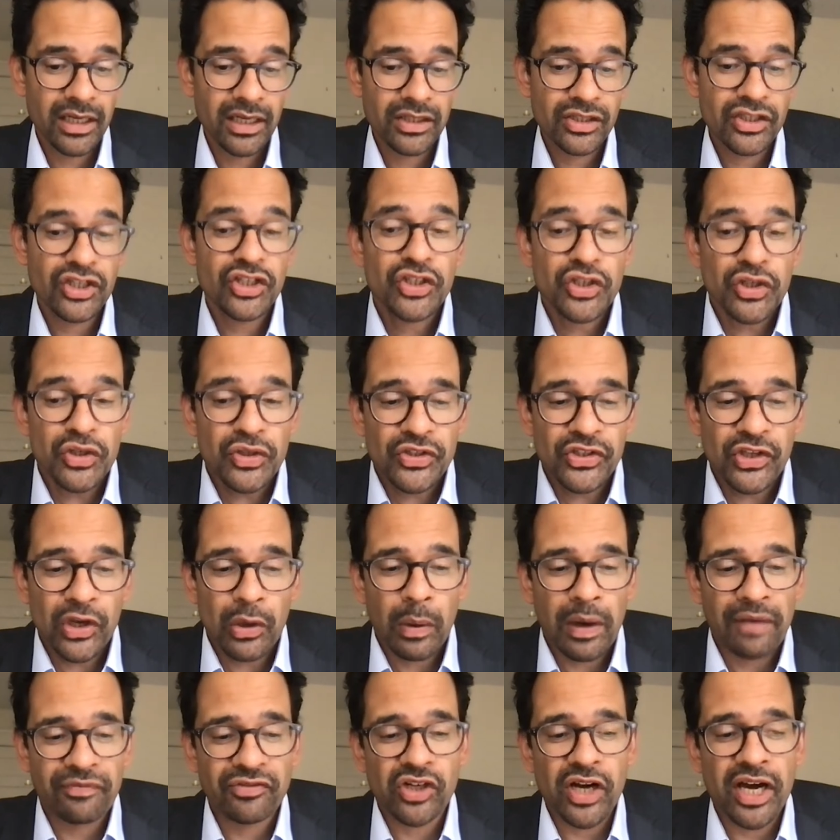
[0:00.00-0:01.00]
To do
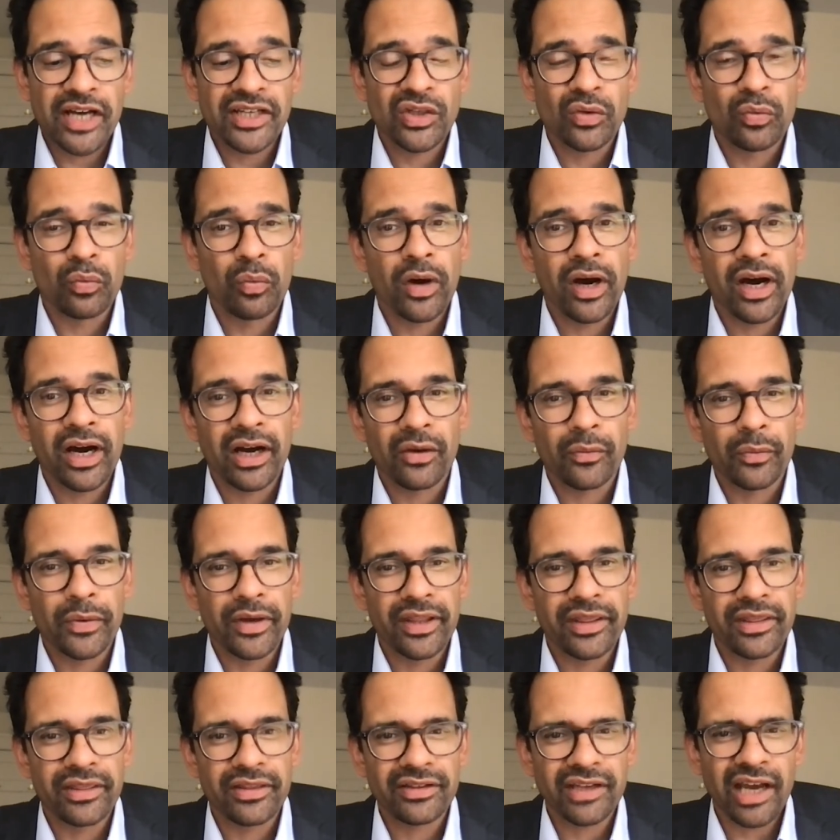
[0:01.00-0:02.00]
so, I've tried to work
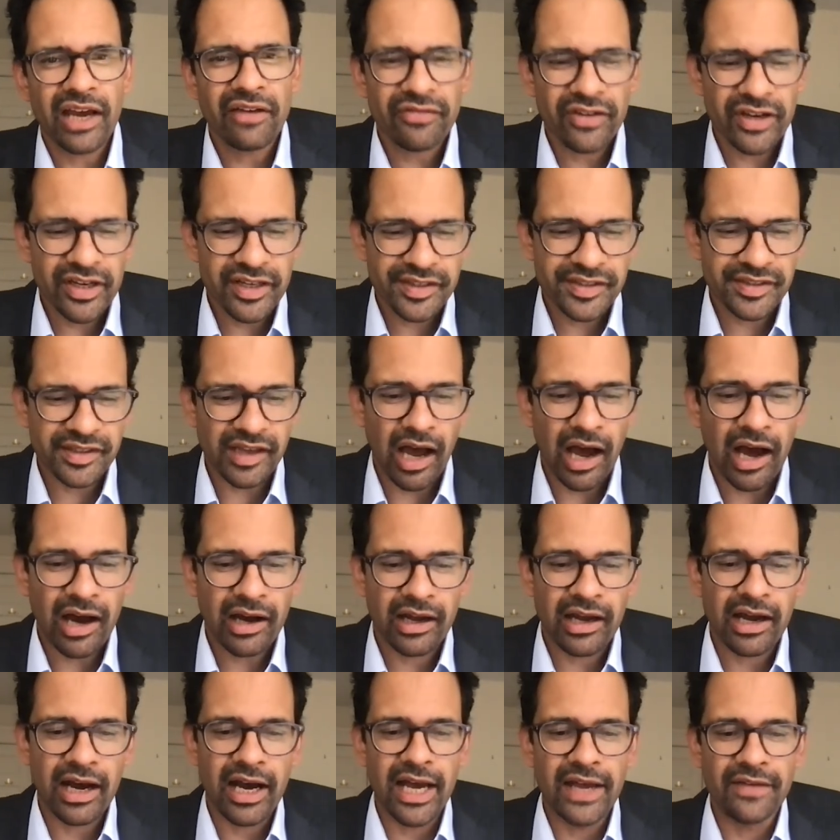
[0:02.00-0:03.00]
with diverse
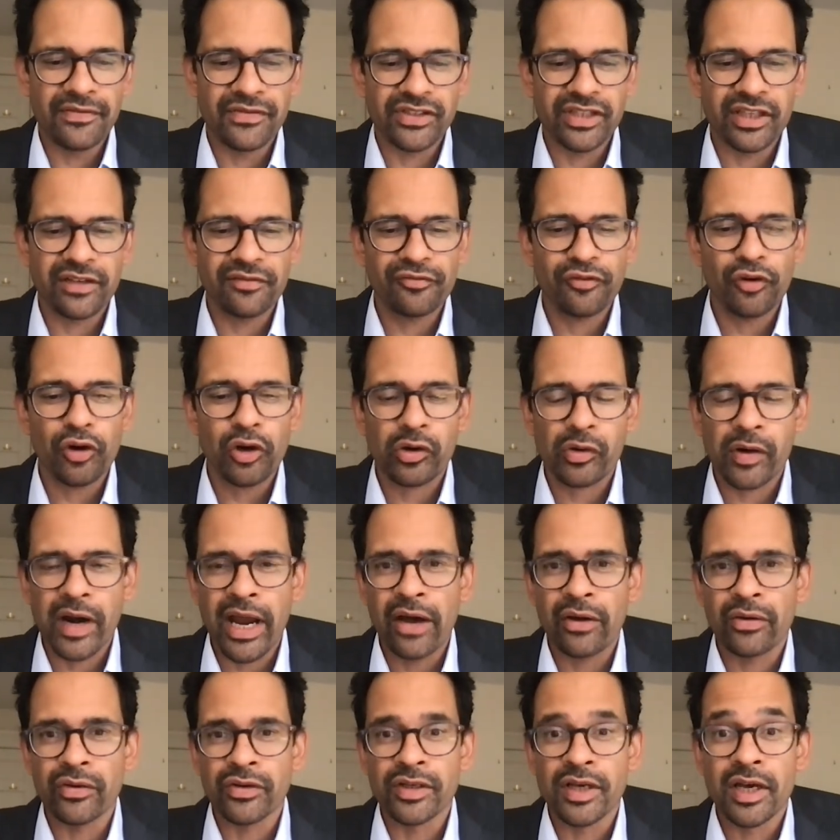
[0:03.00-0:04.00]
archives that
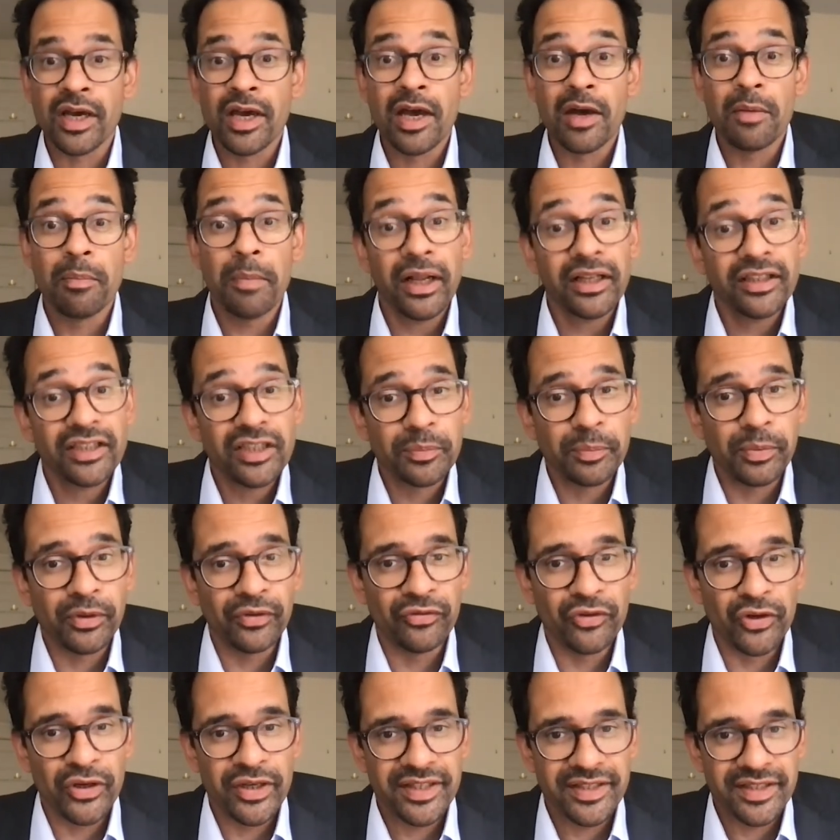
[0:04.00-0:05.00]
foreground multiple
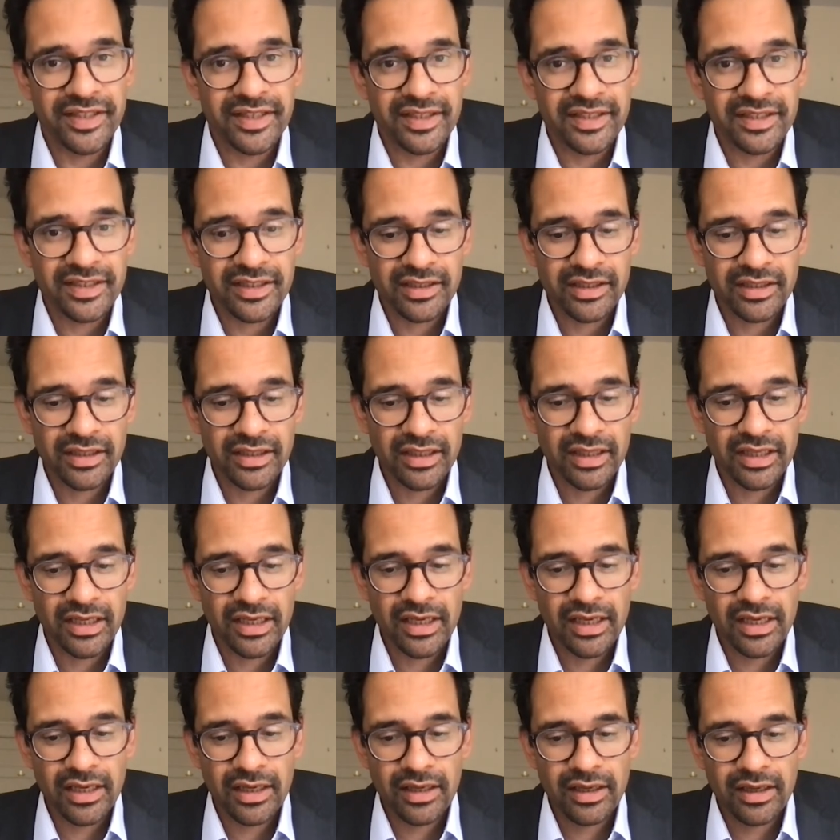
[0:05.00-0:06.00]
voices,
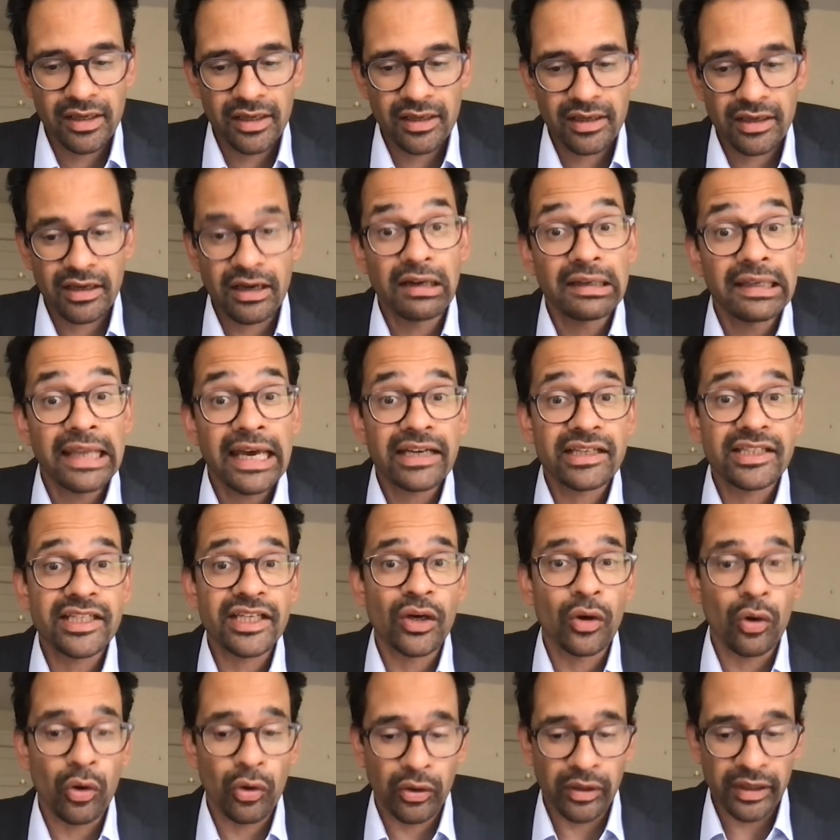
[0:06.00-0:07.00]

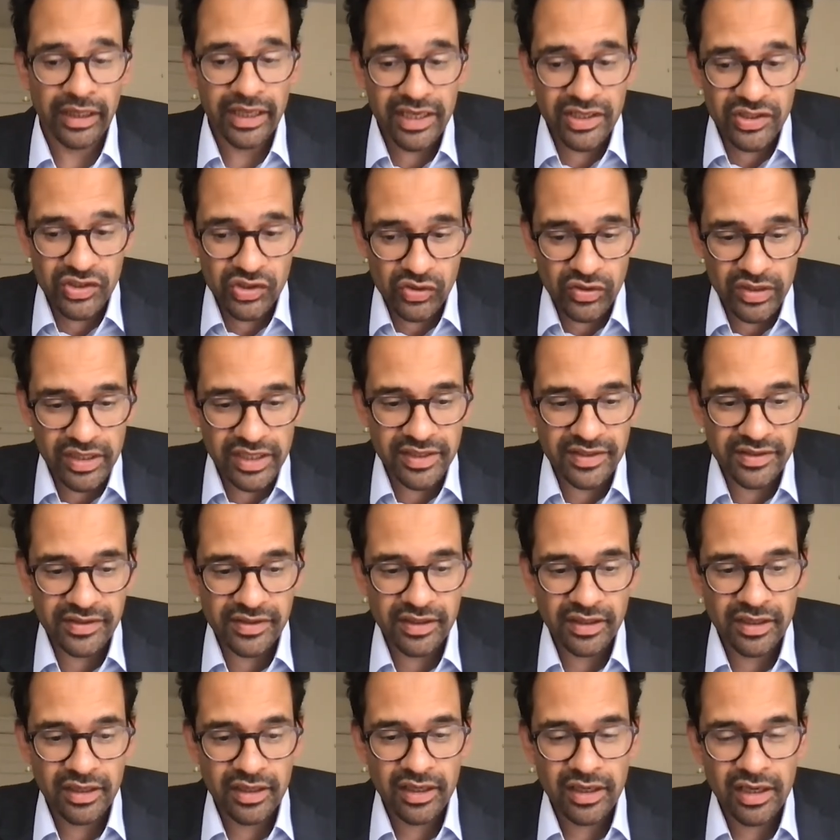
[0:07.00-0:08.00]
collecting oral histories,
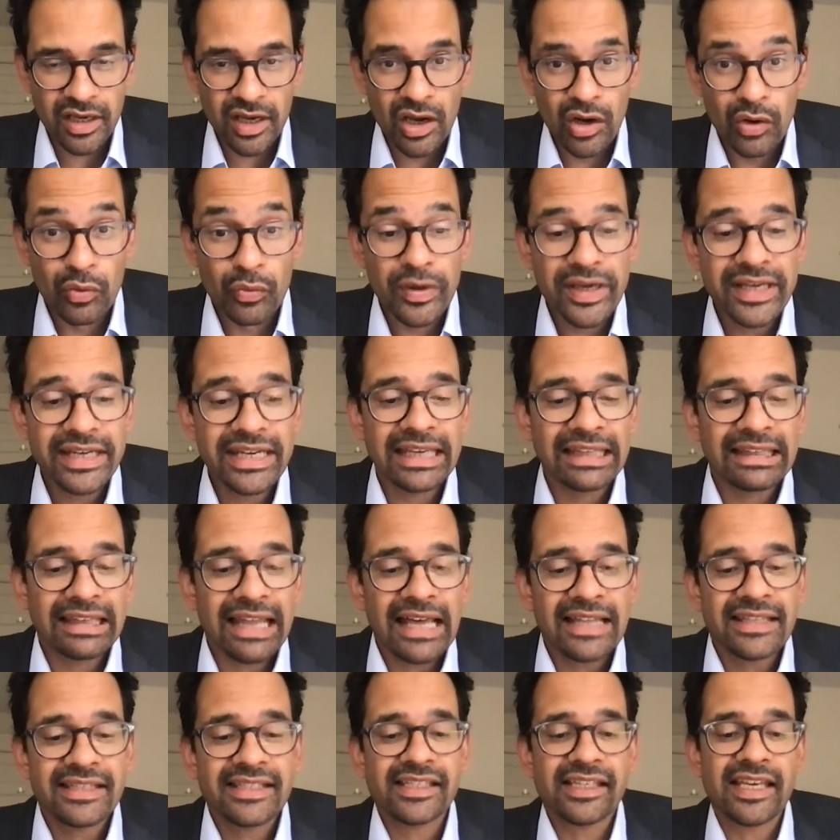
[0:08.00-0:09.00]
reading
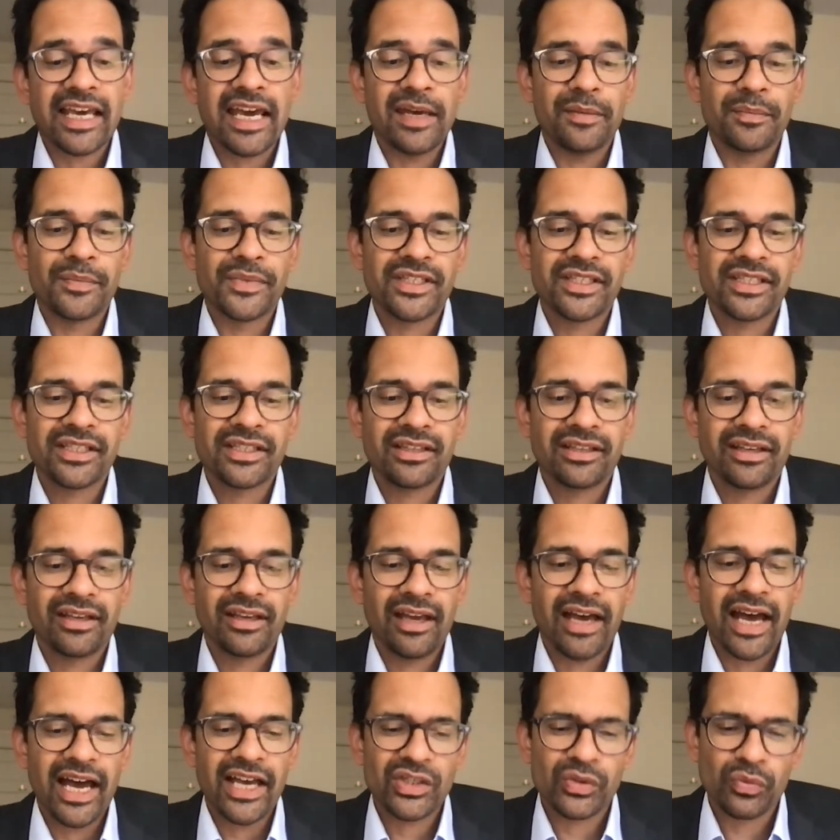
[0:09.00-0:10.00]
landscapes
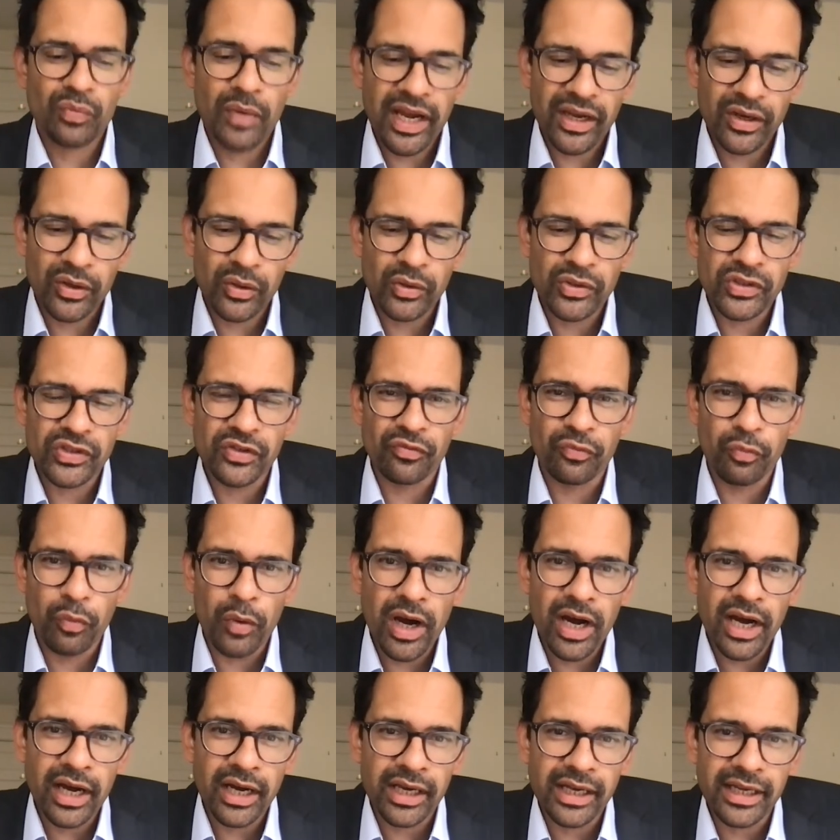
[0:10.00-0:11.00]
as records of
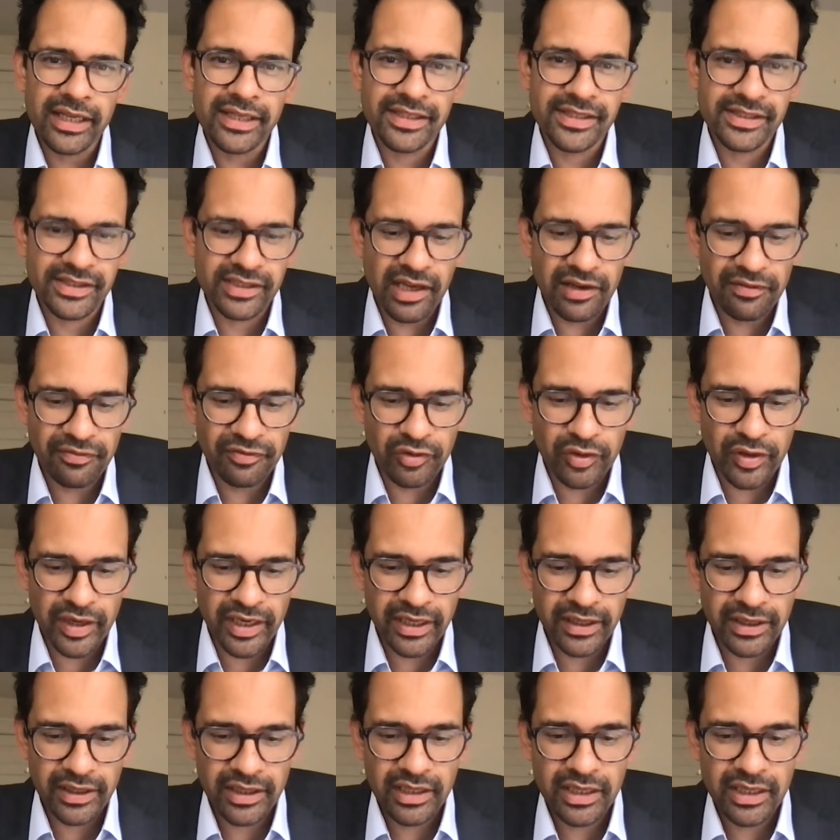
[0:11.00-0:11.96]
work and suffering,